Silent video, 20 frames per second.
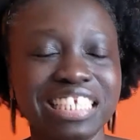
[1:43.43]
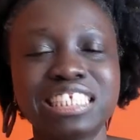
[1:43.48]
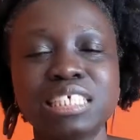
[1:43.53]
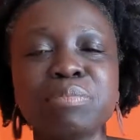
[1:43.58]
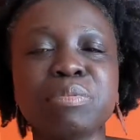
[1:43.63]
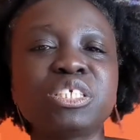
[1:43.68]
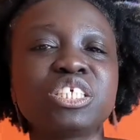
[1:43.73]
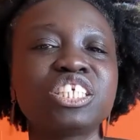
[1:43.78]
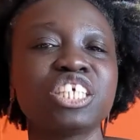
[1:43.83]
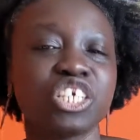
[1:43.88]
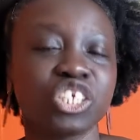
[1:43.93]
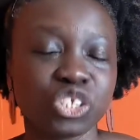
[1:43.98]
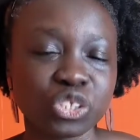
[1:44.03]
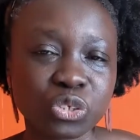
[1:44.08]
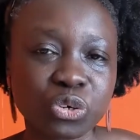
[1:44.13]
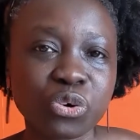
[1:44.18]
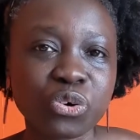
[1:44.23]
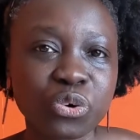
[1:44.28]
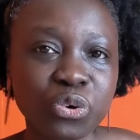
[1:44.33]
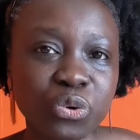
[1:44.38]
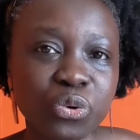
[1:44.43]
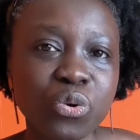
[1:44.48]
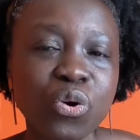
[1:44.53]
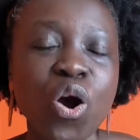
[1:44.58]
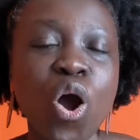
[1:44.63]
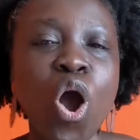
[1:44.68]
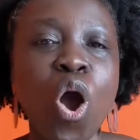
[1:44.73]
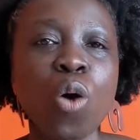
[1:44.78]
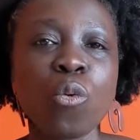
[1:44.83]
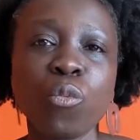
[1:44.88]
Similar to the
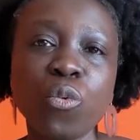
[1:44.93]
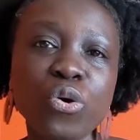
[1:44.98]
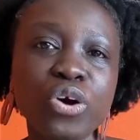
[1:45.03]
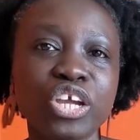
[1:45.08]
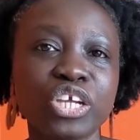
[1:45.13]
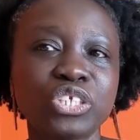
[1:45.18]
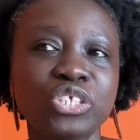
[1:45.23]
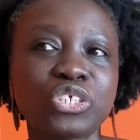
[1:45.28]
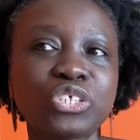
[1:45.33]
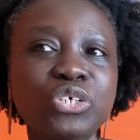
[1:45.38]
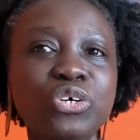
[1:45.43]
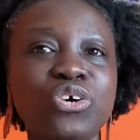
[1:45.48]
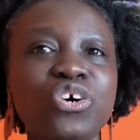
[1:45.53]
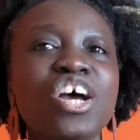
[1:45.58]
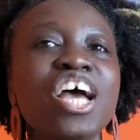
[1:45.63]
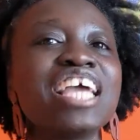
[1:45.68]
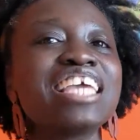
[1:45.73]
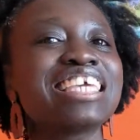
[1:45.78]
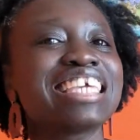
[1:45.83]
historical walking tour,